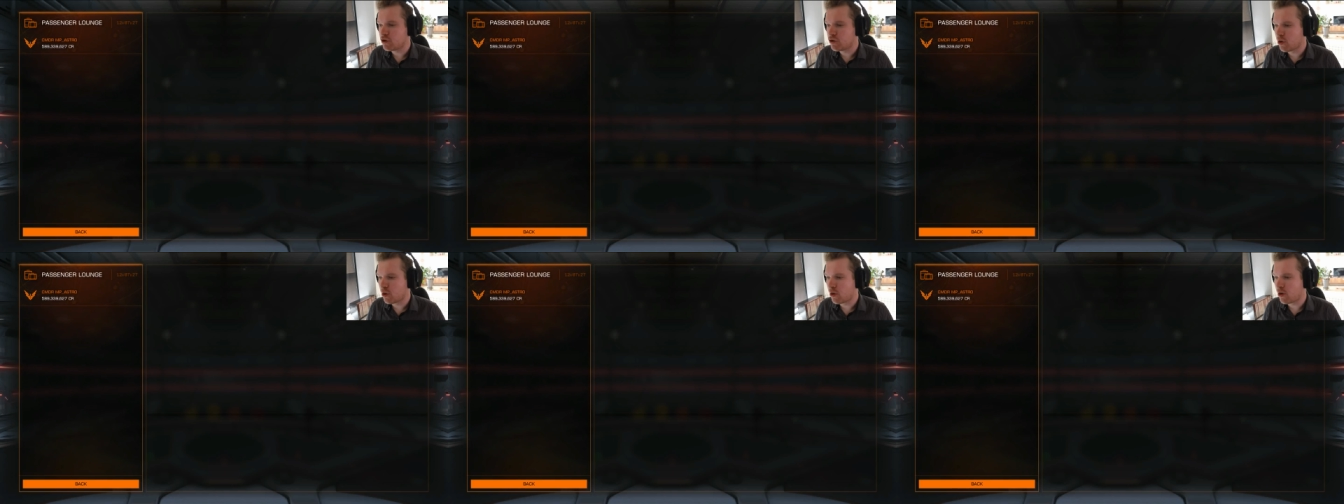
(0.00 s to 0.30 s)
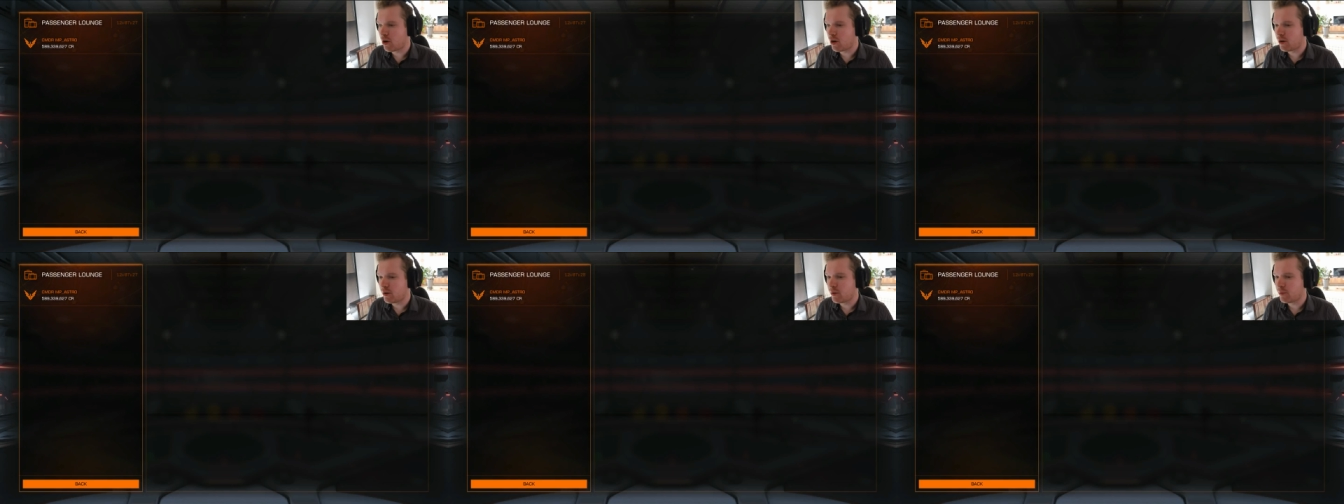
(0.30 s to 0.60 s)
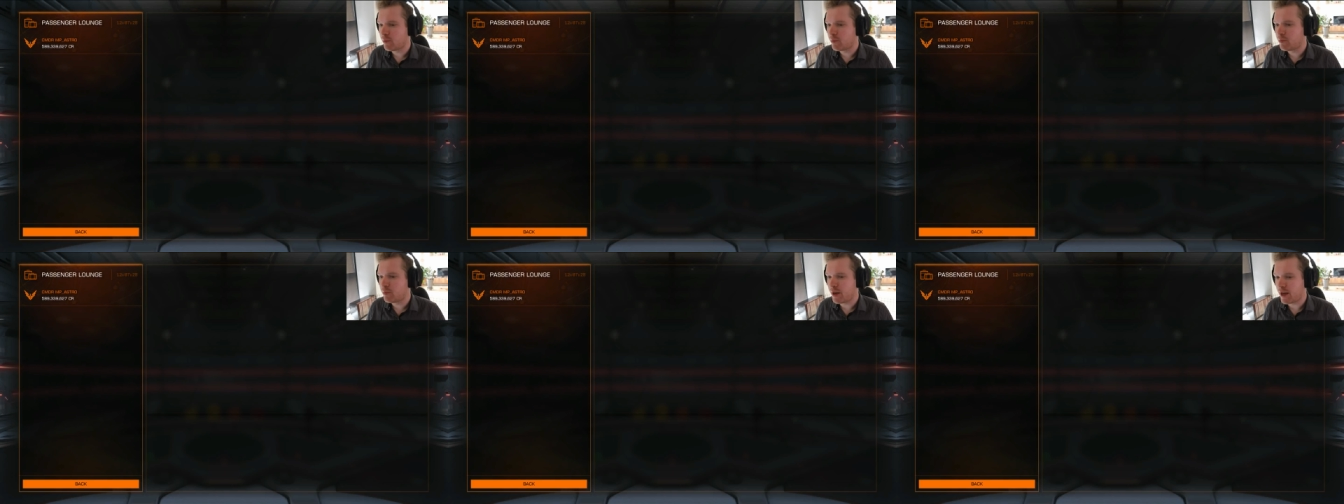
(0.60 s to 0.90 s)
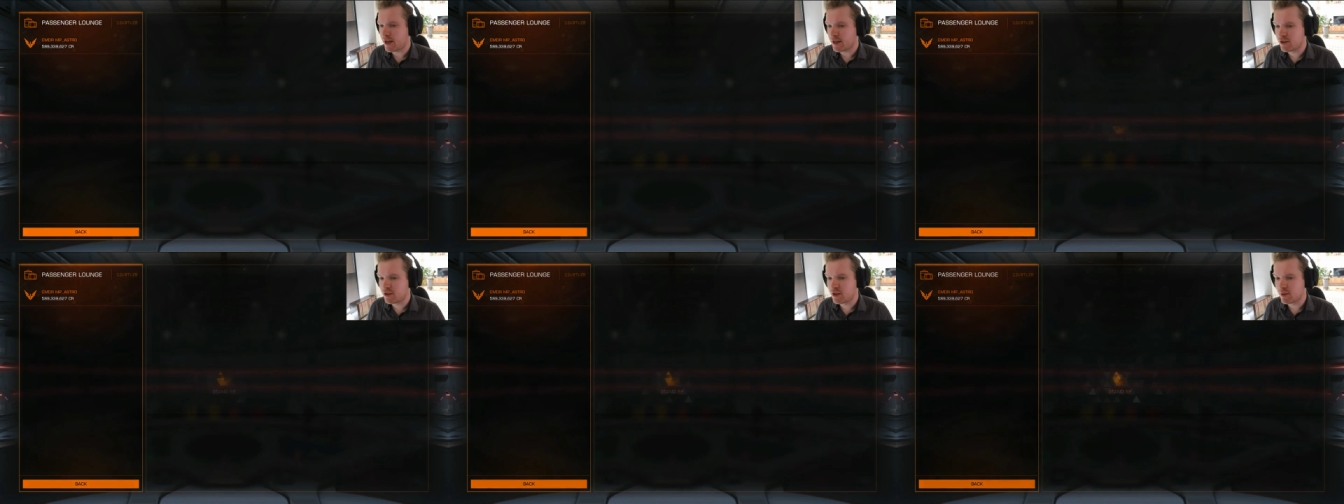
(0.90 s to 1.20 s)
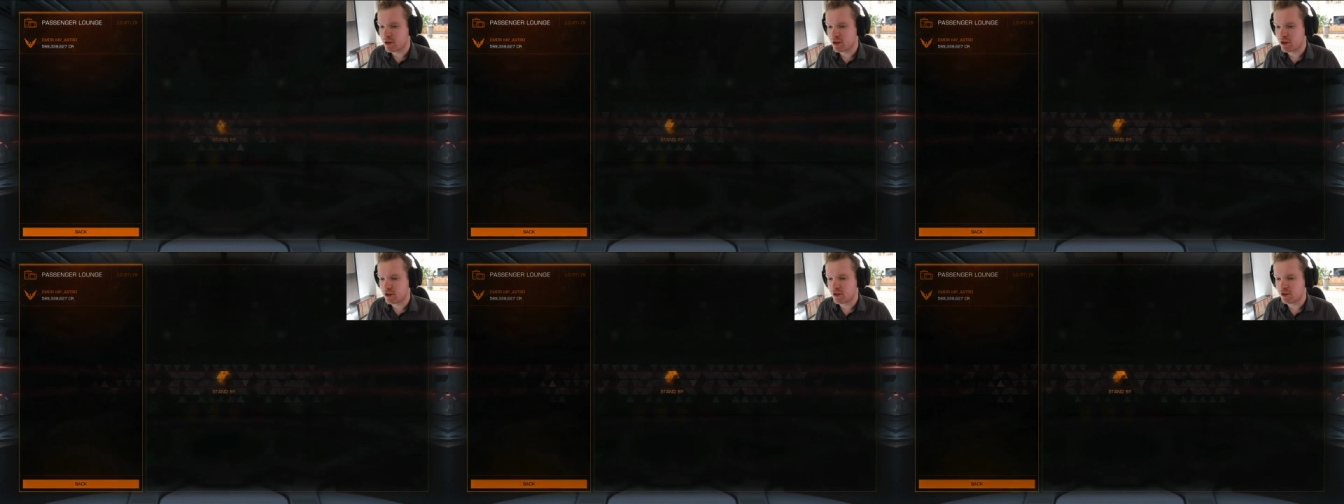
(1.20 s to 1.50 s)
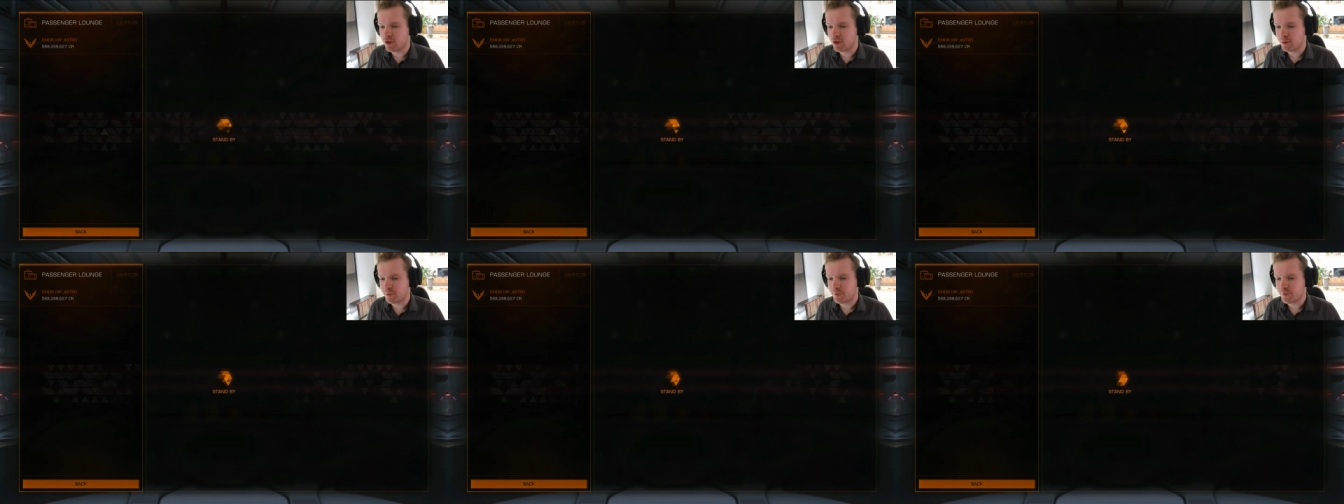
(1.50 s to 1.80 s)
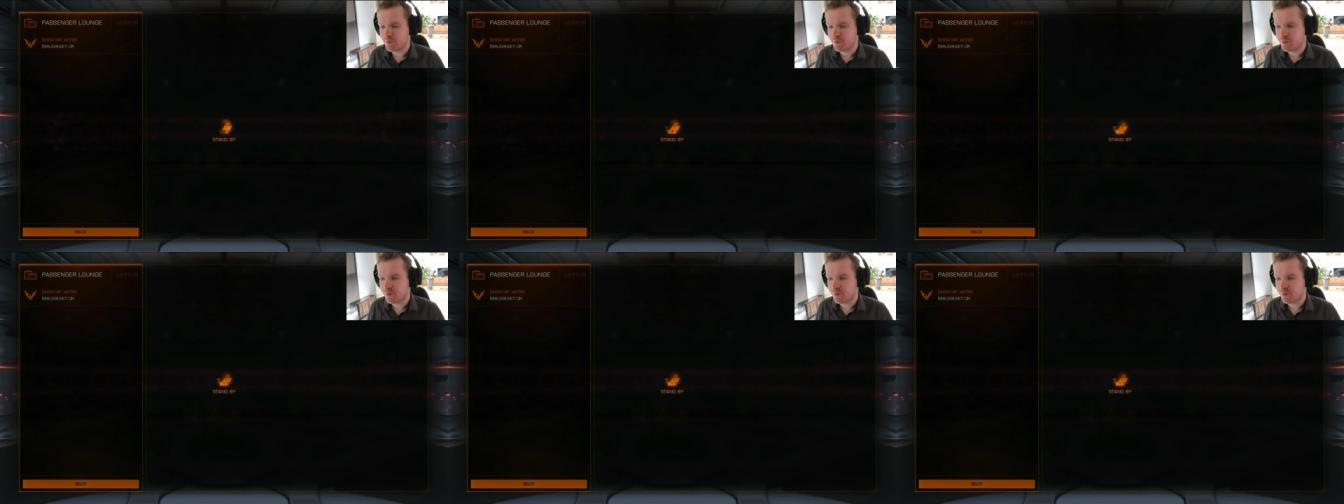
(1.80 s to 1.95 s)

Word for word: your passenger missions.